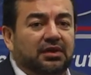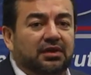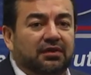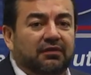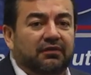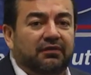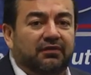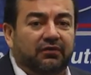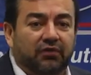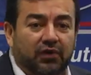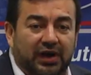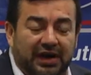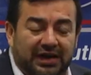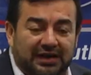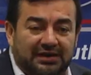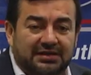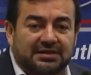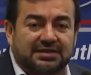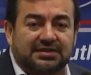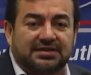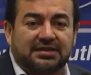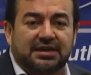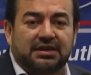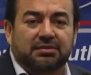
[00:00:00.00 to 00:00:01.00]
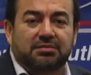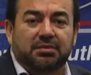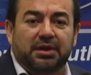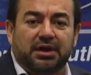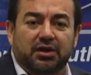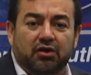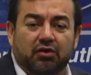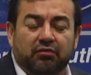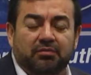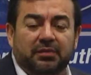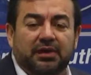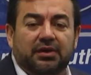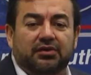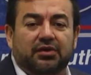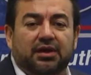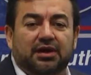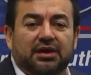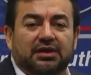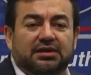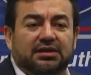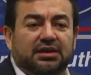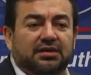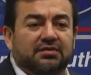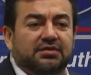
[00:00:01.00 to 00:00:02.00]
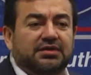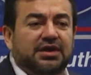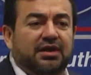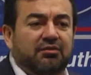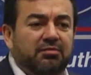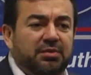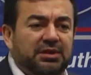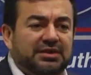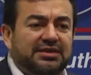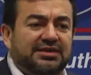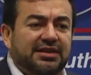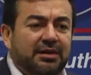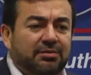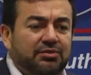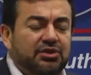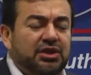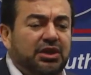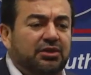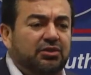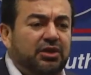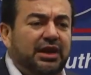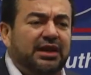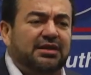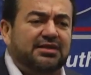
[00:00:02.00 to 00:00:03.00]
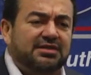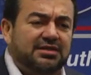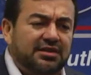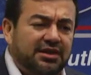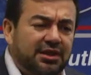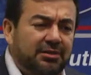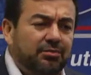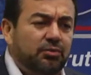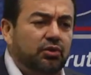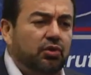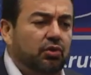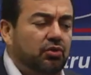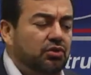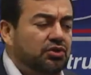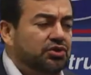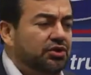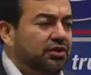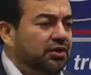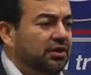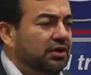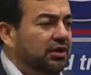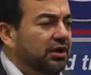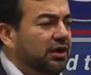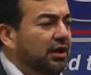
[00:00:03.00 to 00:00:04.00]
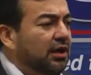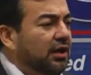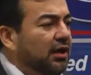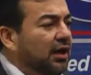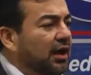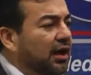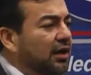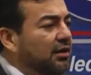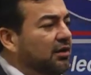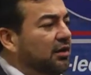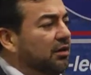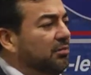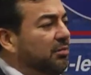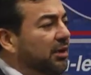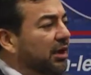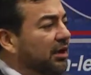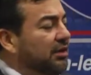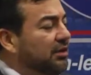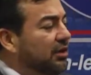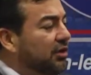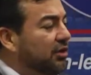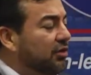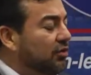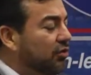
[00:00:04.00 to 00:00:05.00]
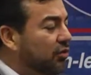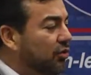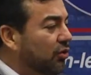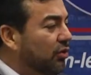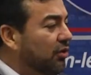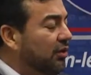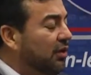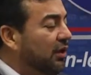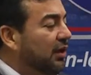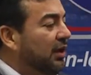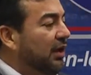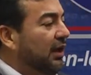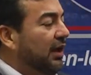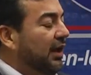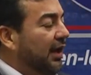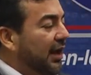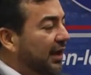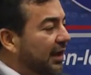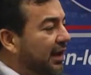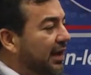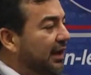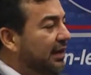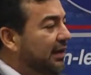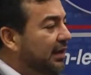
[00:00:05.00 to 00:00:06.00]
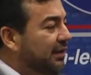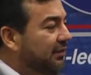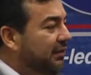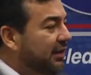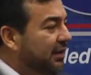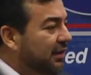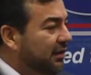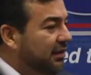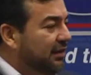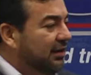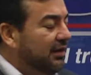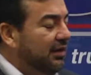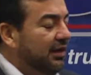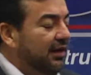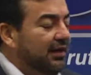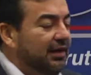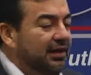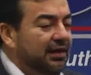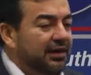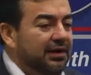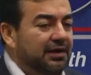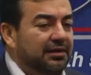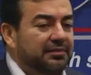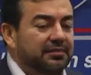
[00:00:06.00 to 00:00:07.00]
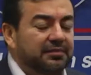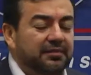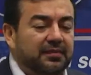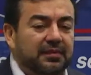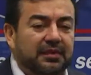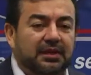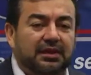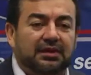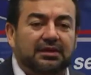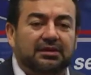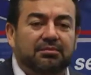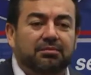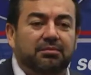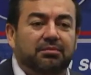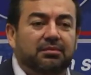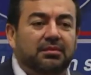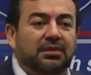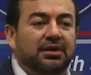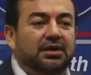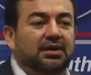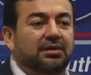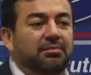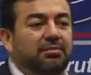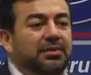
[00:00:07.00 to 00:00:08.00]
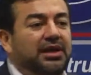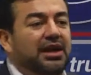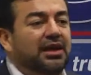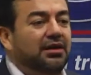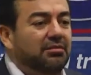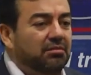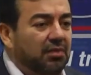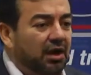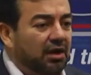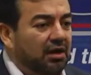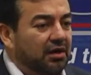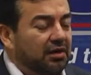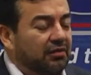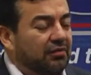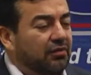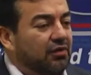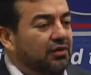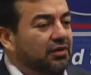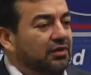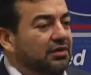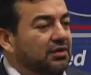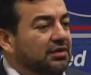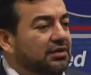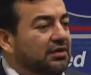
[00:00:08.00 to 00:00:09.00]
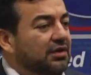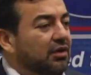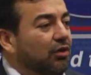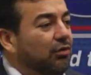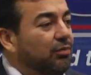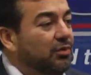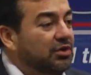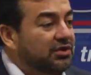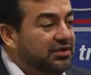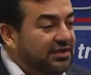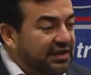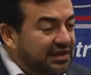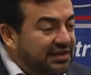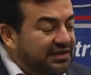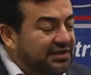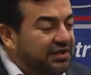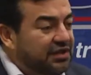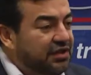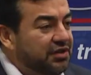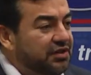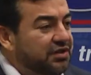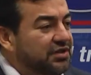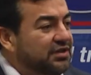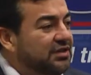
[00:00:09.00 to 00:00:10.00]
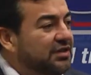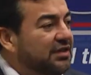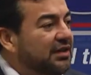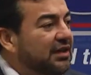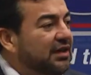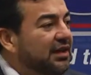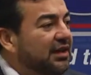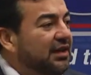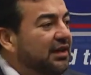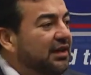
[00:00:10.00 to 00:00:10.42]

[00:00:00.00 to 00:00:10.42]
friends, and many of my relatives have been subject to extreme torture under military rule. And I lived in Myanmar for almost 6 years,